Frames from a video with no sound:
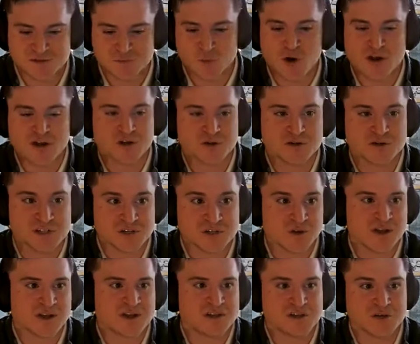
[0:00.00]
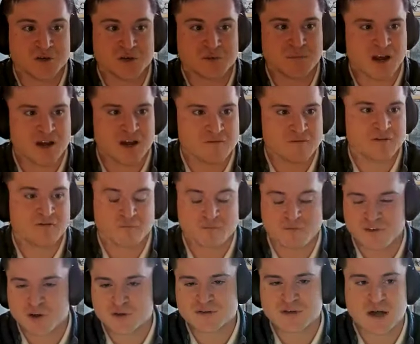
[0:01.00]
what you're doing and you could benefit
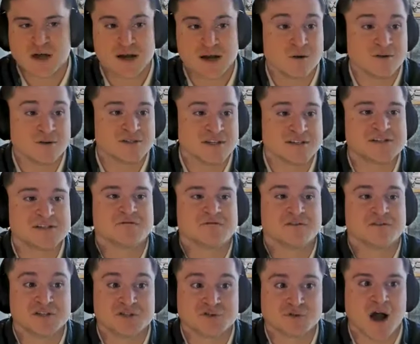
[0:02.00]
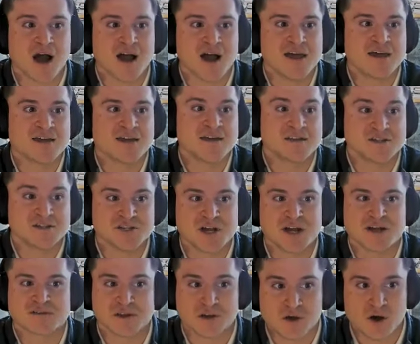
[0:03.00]
from Photon, I would say definitely try it and
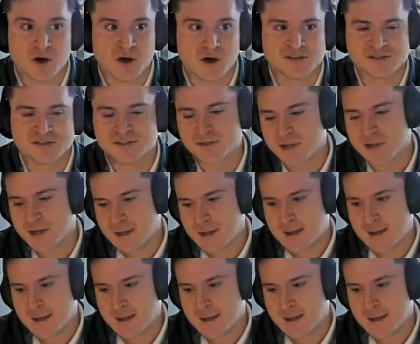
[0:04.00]
check the costs.